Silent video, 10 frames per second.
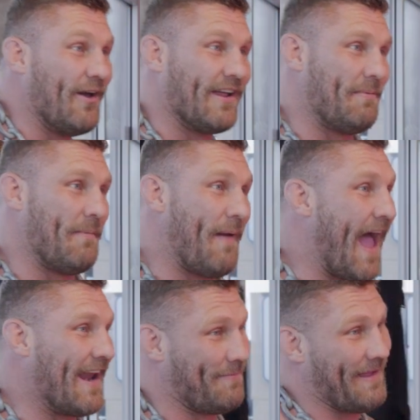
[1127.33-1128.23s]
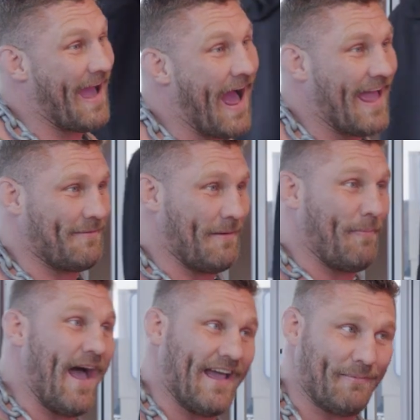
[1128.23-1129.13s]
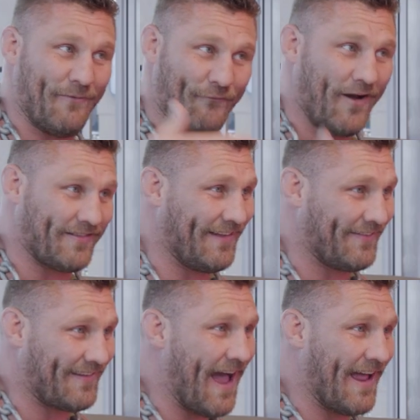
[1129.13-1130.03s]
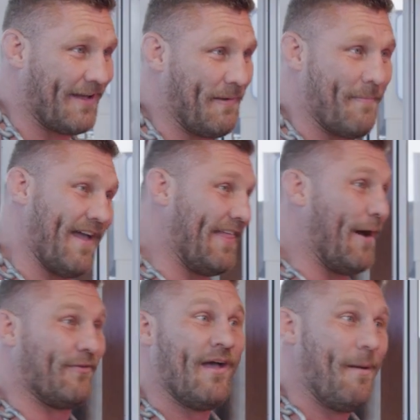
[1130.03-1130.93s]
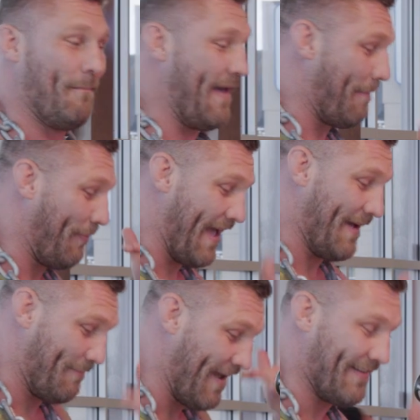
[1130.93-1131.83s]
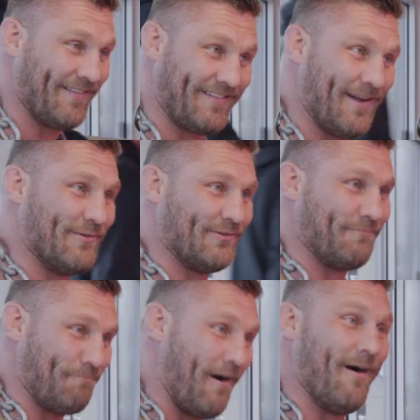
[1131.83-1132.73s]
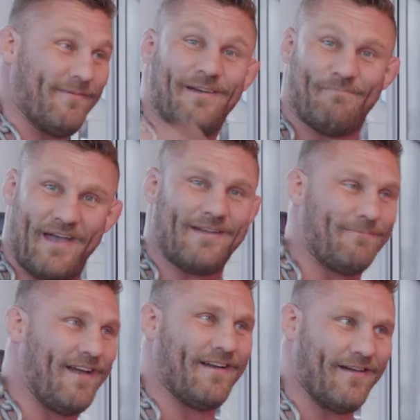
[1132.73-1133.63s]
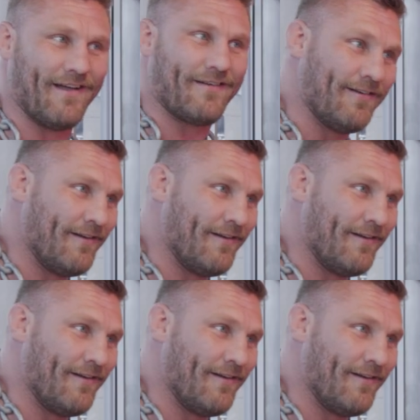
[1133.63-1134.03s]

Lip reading: it can be good, it can be bad, it can be high, it can be bad, it can be fuck this guy, it can be man, Bang Bang, that sandwich was bomb, yeah, Bang Bang, like.